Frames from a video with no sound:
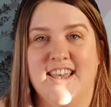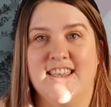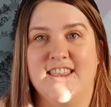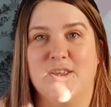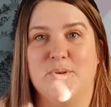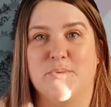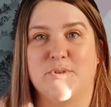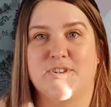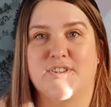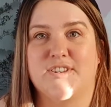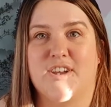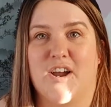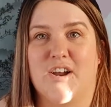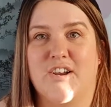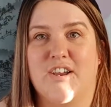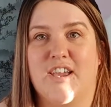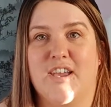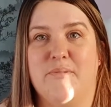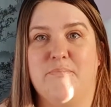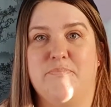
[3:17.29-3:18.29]
they will start
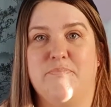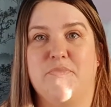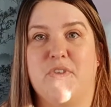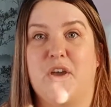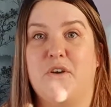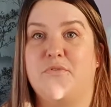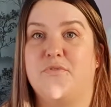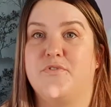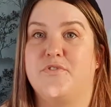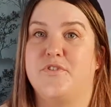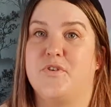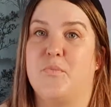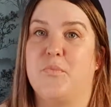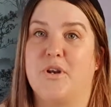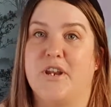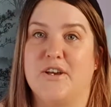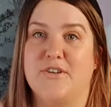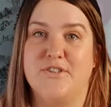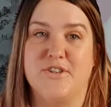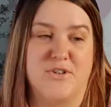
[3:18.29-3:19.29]
um if someone
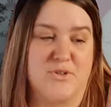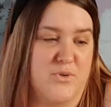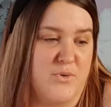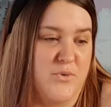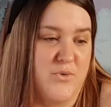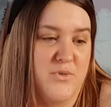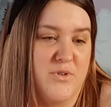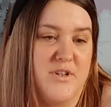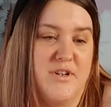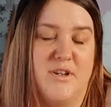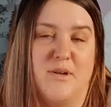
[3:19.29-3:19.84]
else is holding